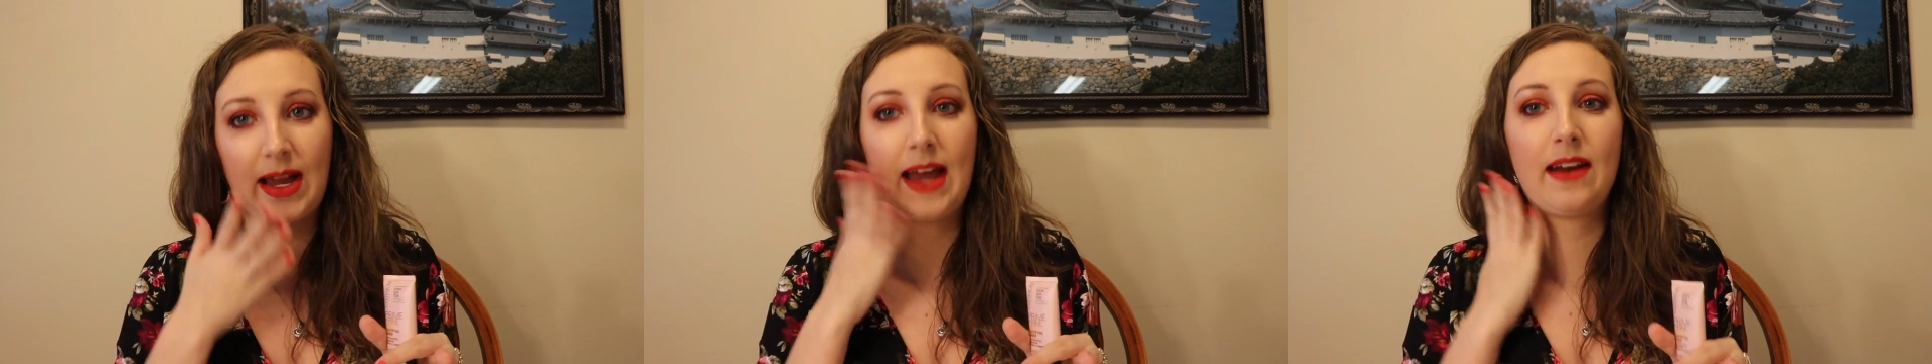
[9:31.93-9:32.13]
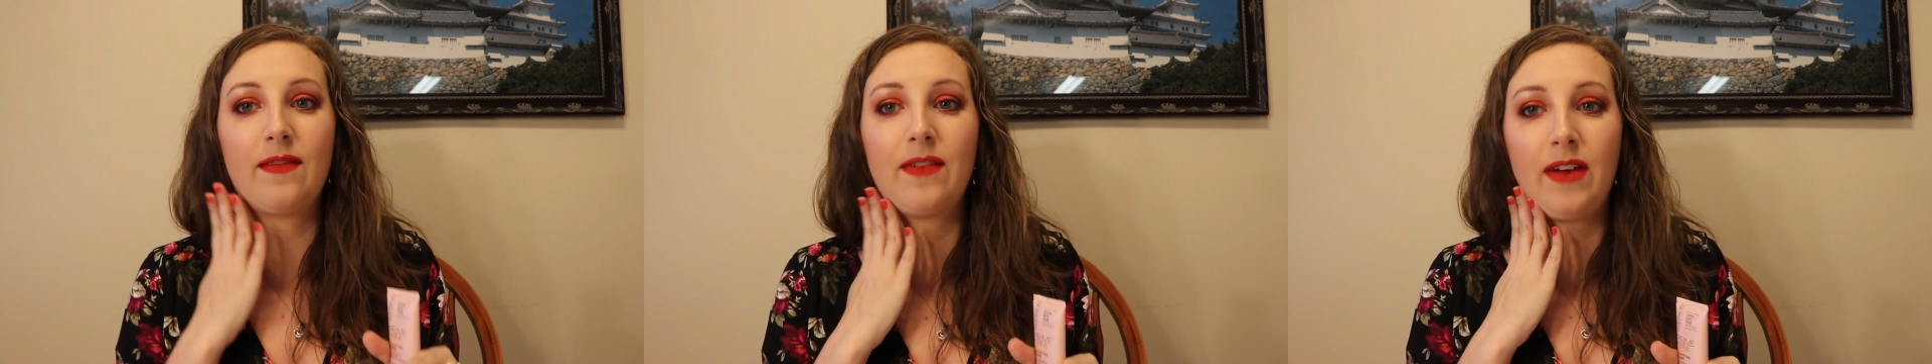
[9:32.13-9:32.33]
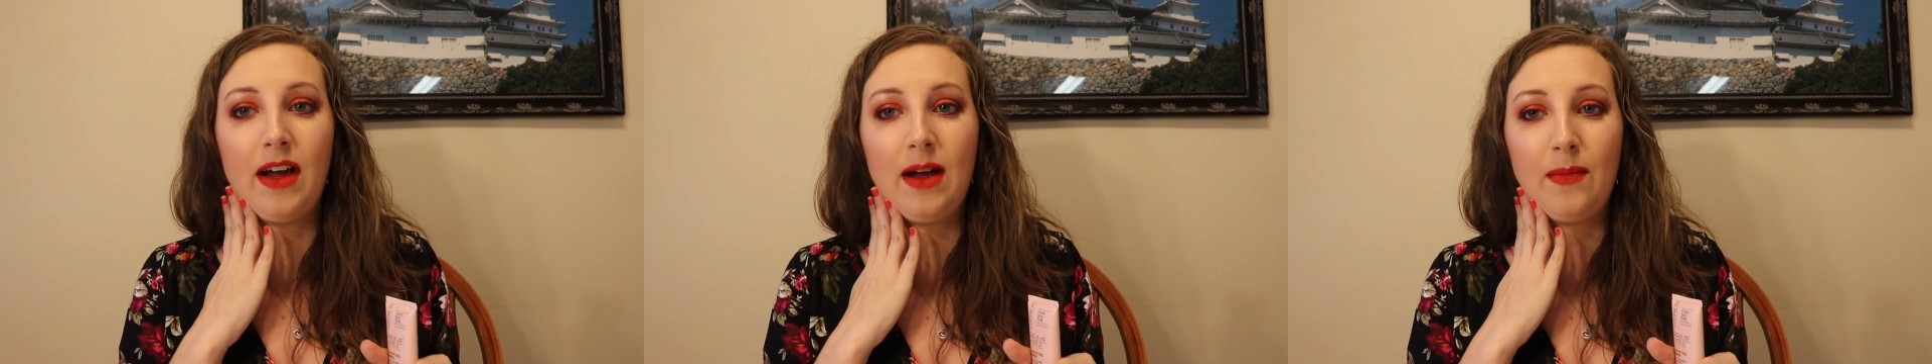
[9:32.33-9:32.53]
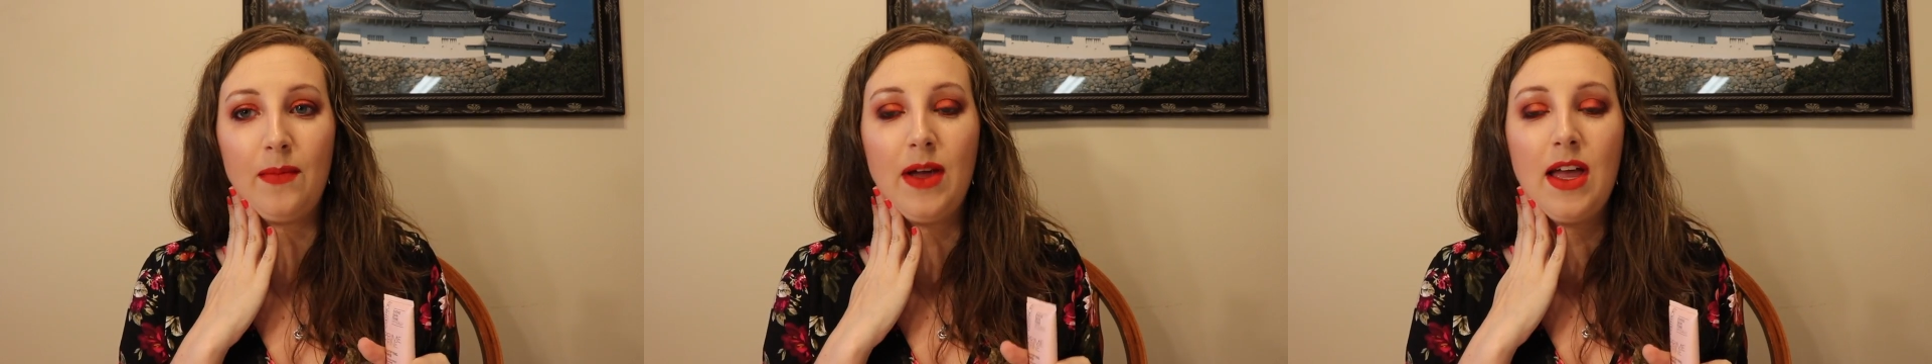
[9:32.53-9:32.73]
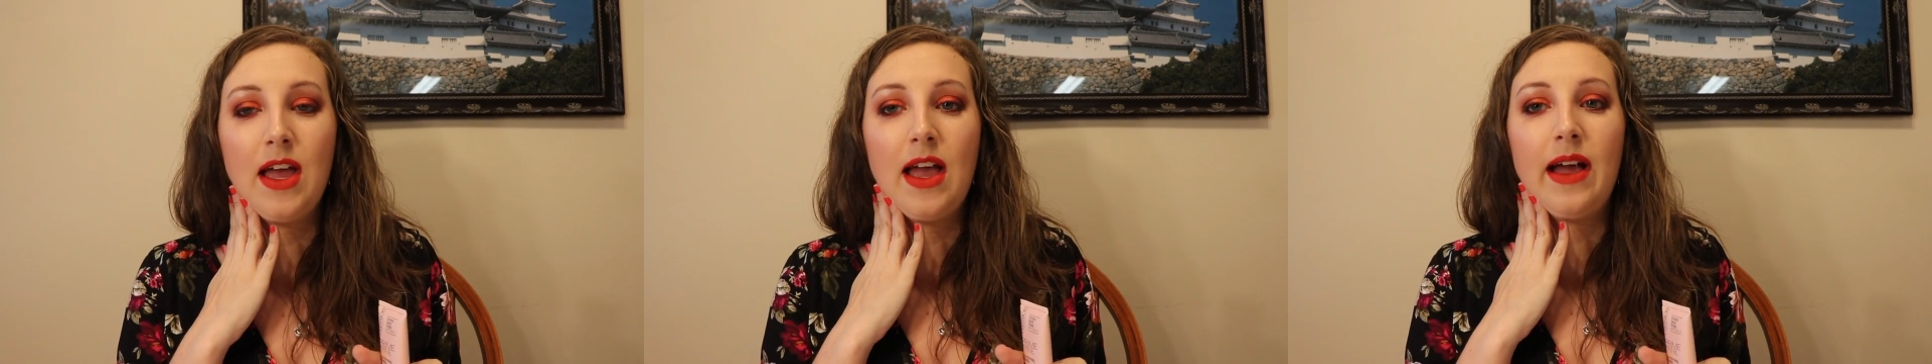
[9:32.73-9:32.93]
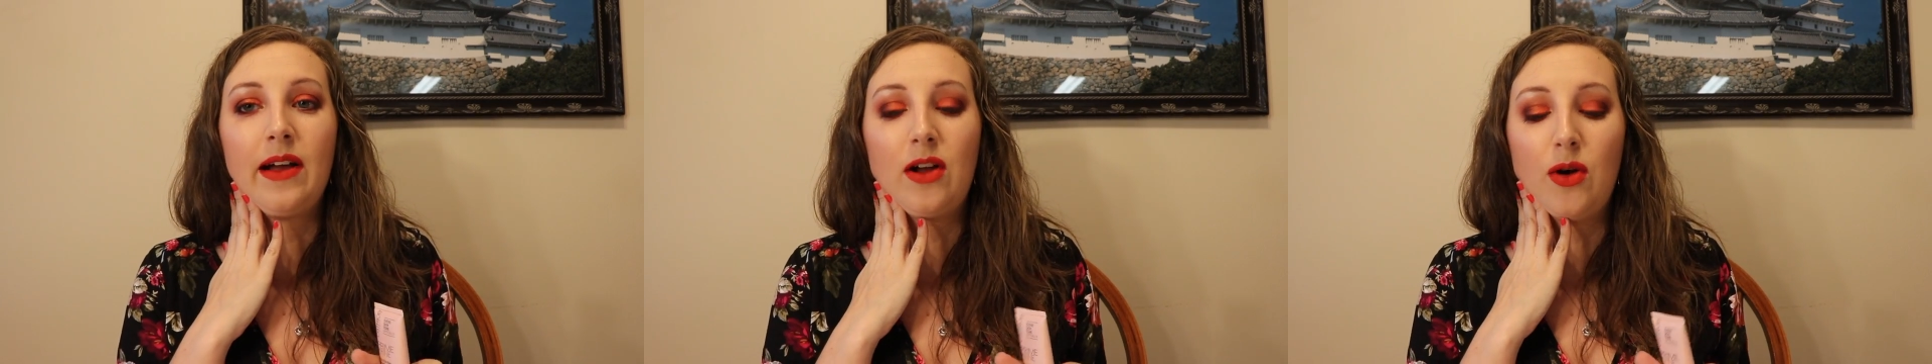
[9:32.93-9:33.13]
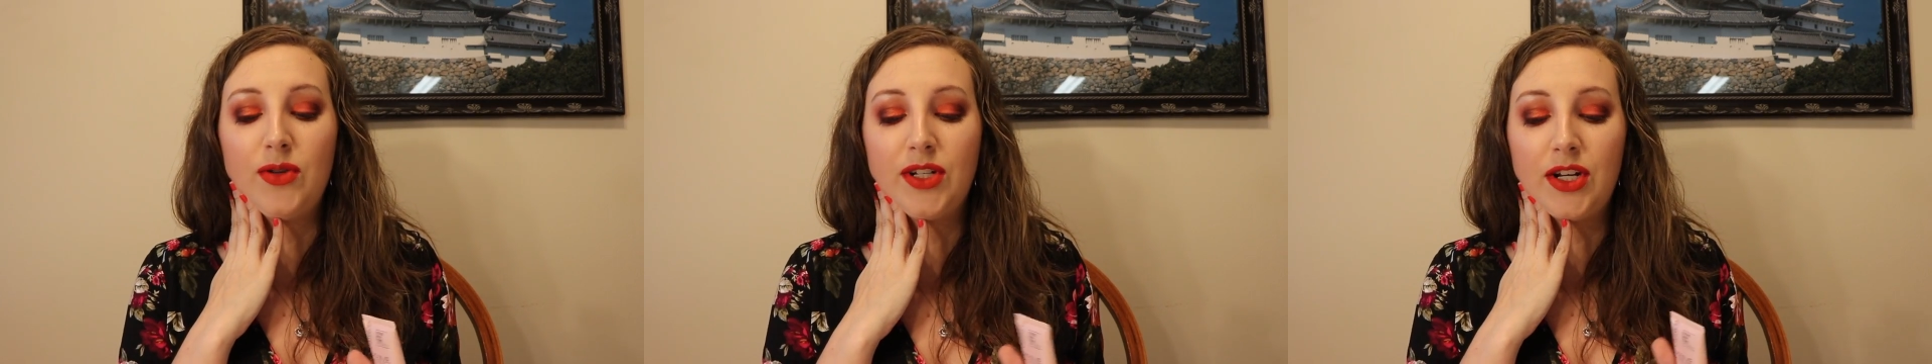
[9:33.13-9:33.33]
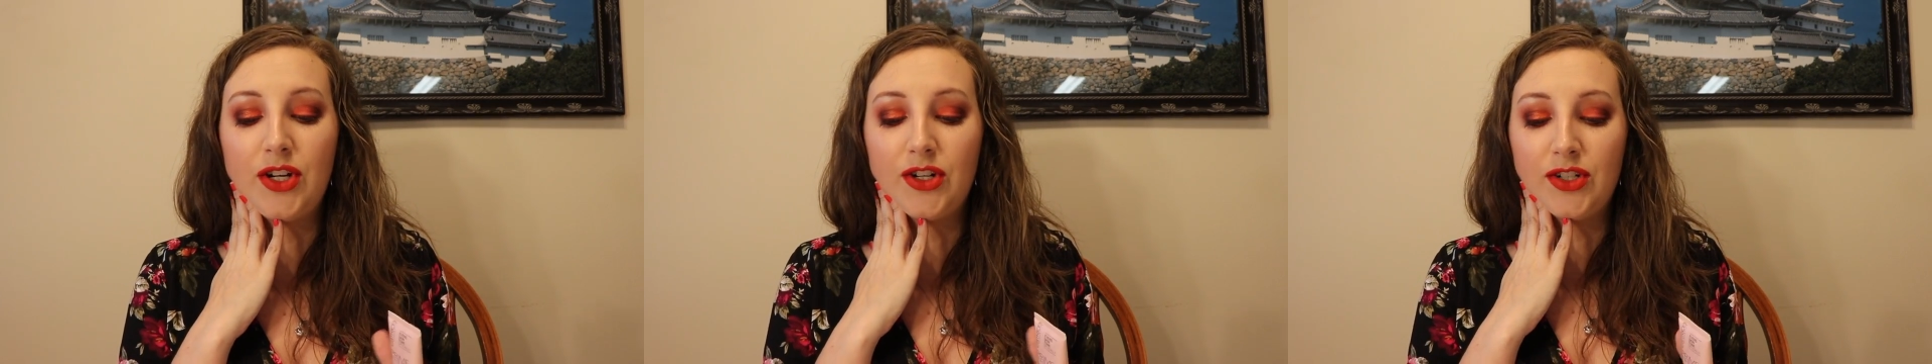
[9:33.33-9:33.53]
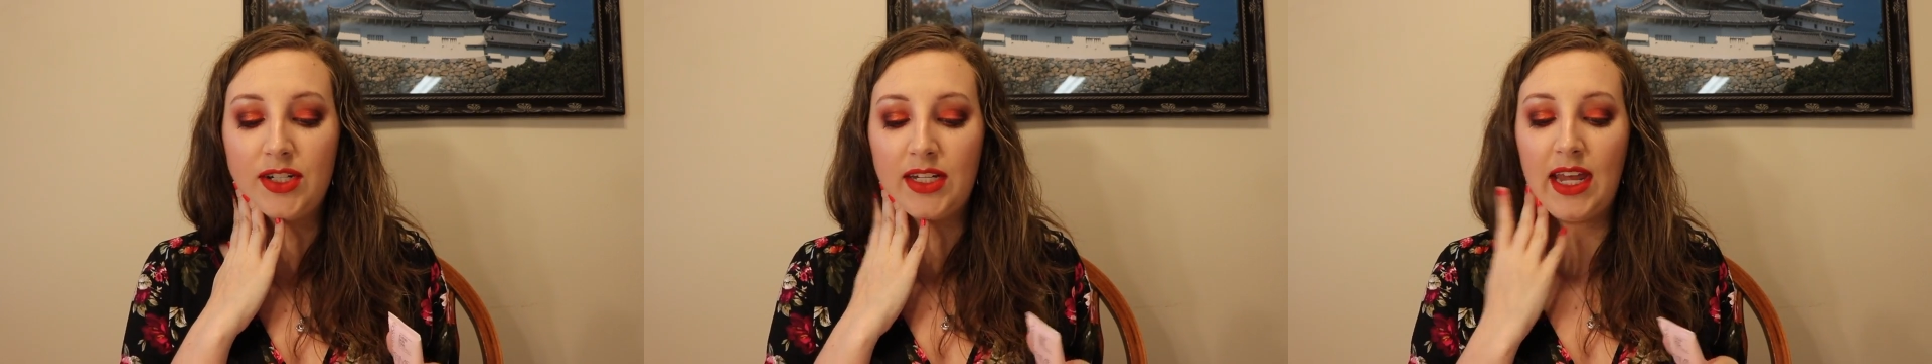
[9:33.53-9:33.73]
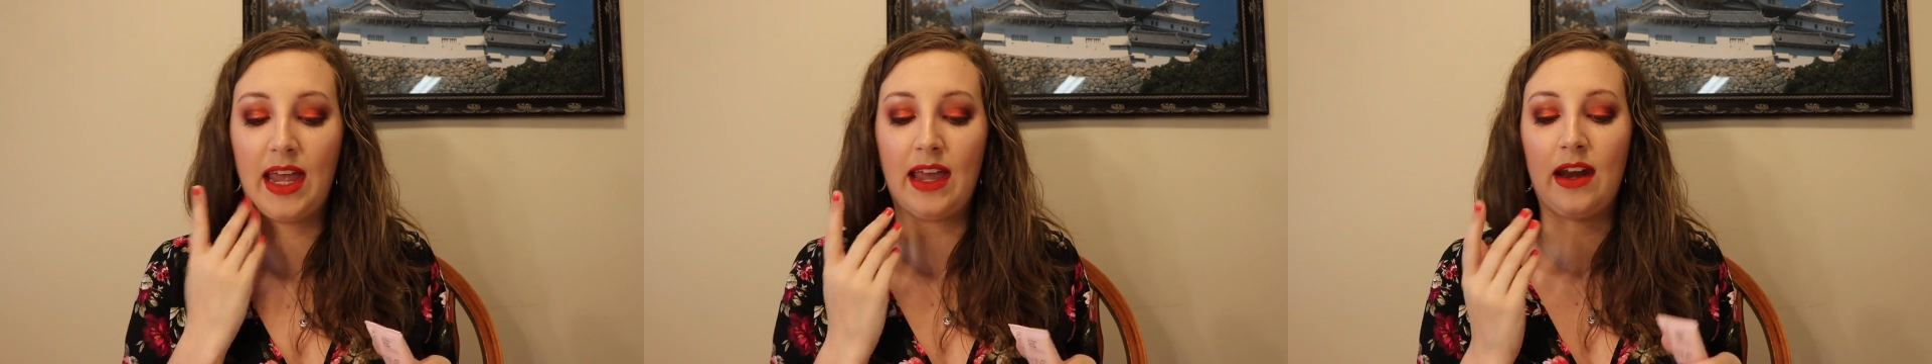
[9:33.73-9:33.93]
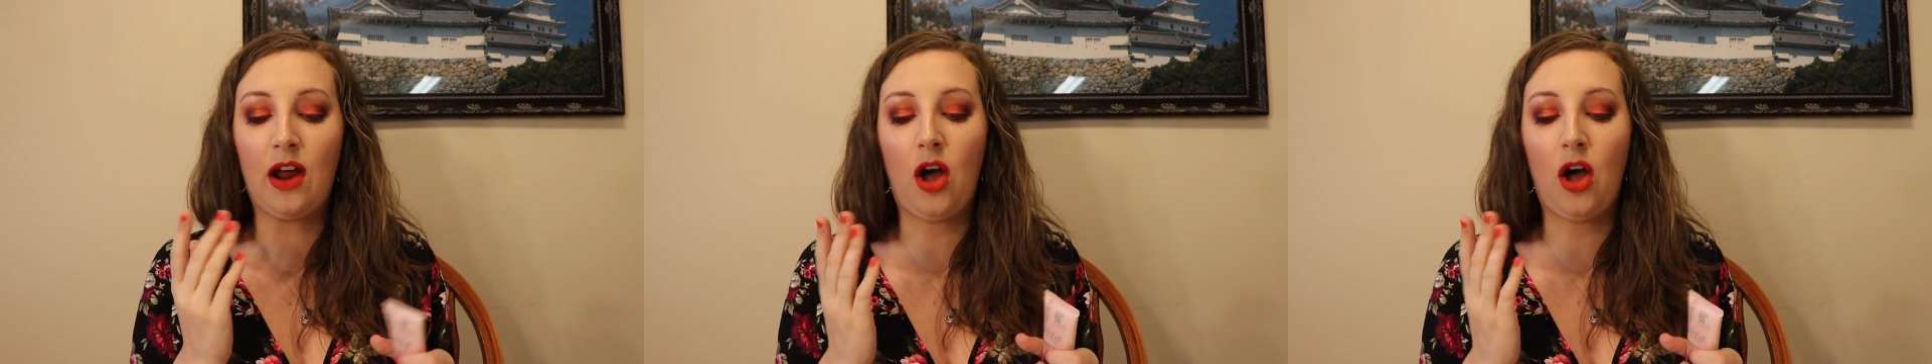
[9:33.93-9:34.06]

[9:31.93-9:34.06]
kind of goes on your skin.